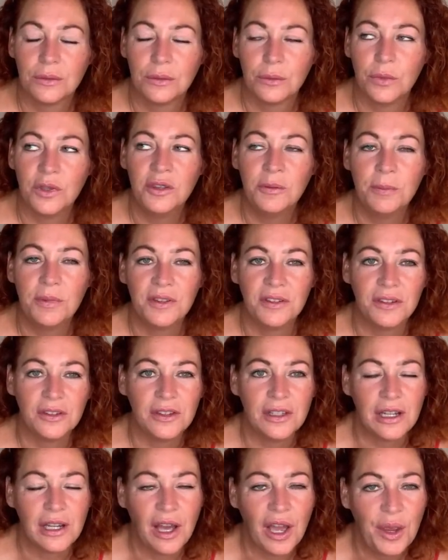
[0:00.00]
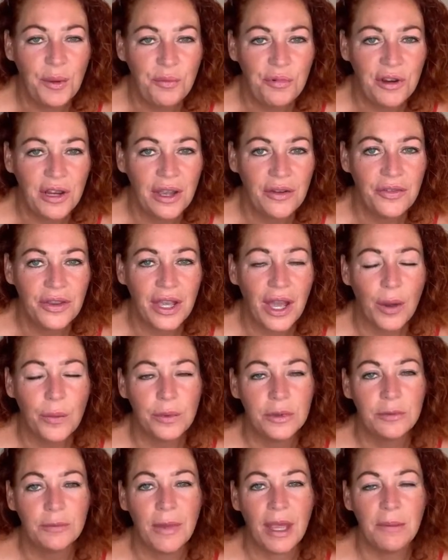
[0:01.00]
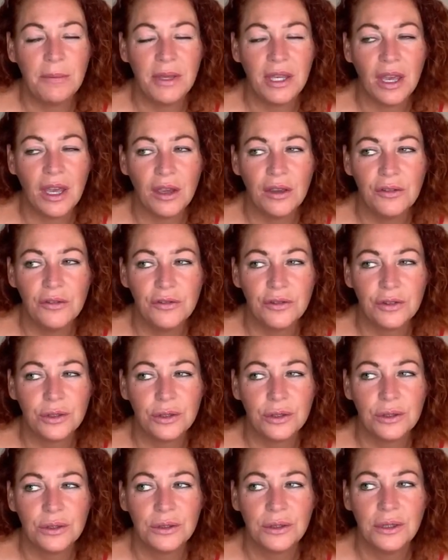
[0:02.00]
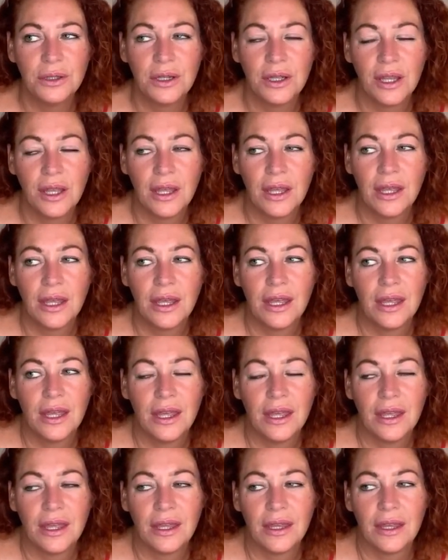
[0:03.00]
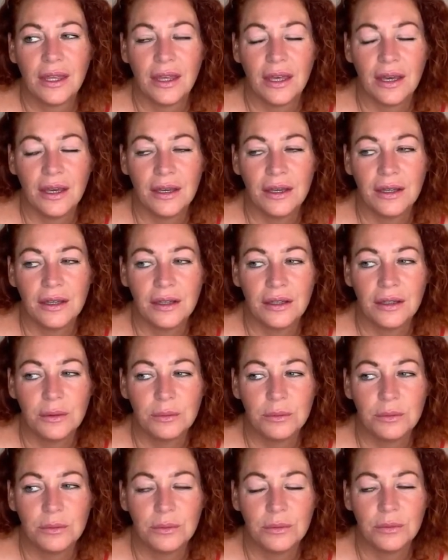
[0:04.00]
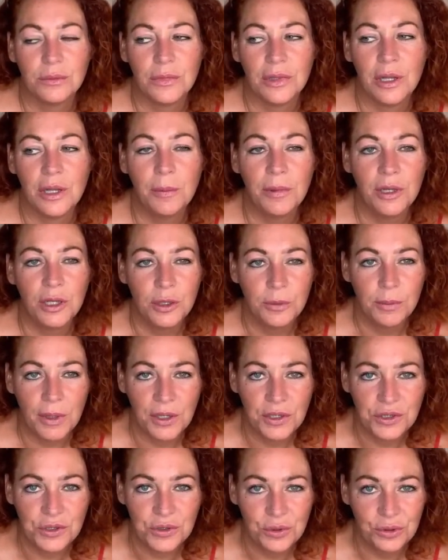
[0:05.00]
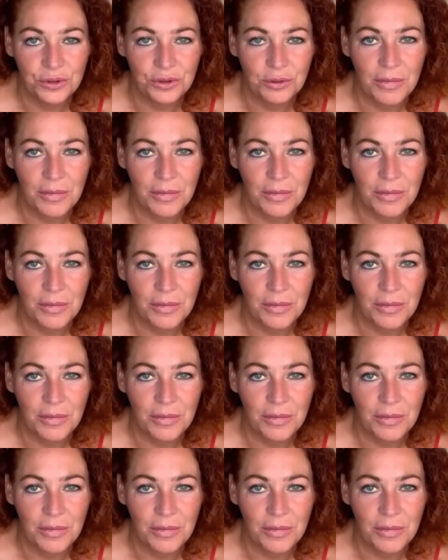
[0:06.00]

Whispers in the Library, I think I would maybe go for. Um, Le plus beau jour de